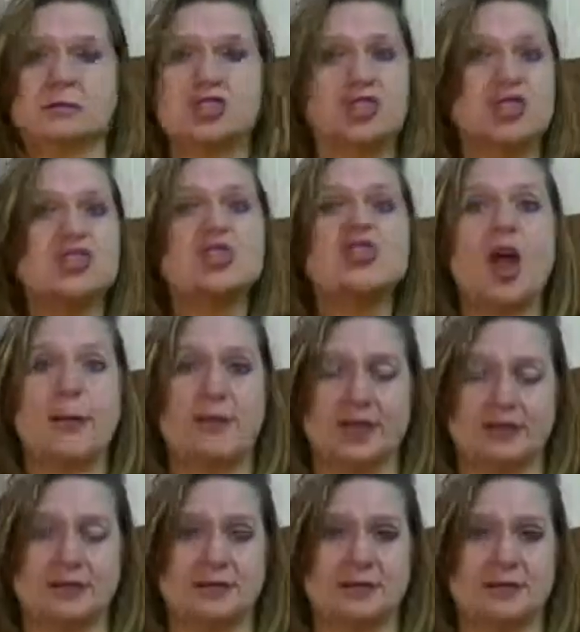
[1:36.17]
Just stop
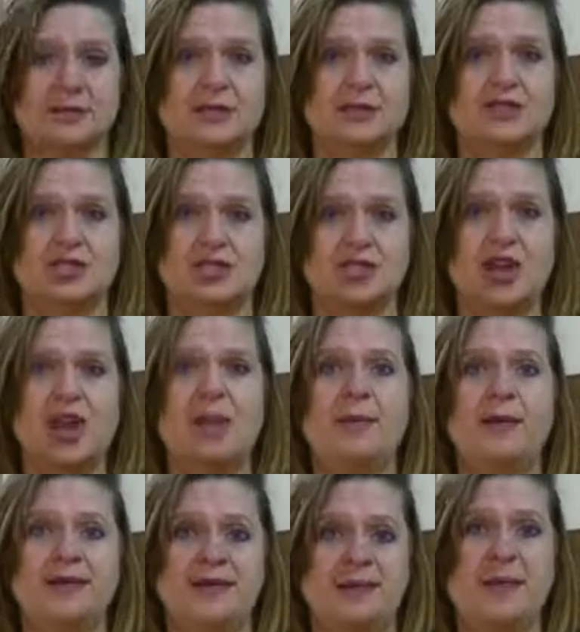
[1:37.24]
it.
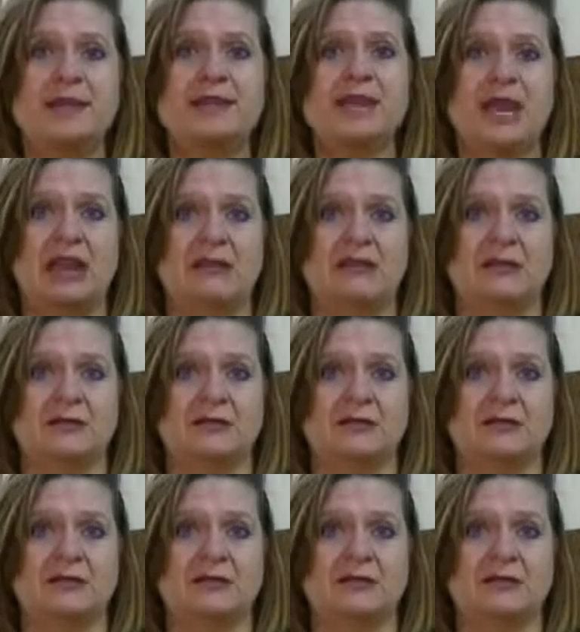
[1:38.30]
Stop spending.